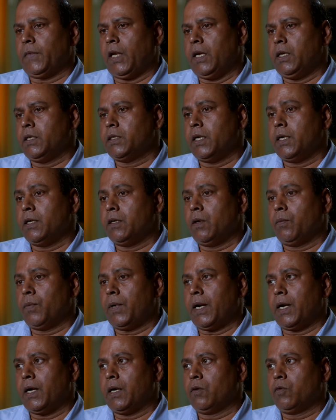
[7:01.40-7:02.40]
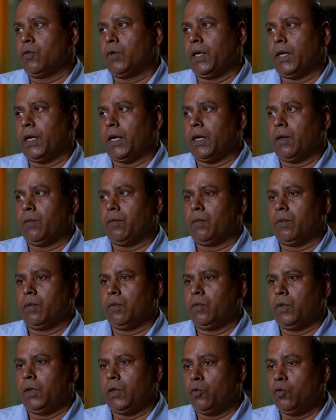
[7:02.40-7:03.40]
Inside the plant, we have,
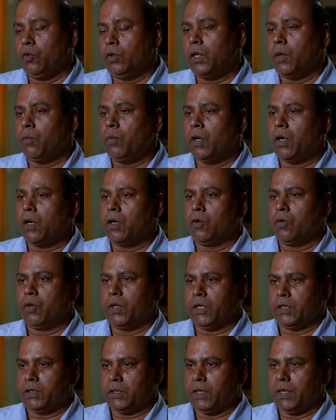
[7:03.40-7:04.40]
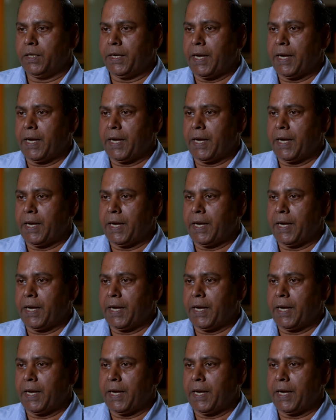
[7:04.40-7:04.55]
we do the blood donation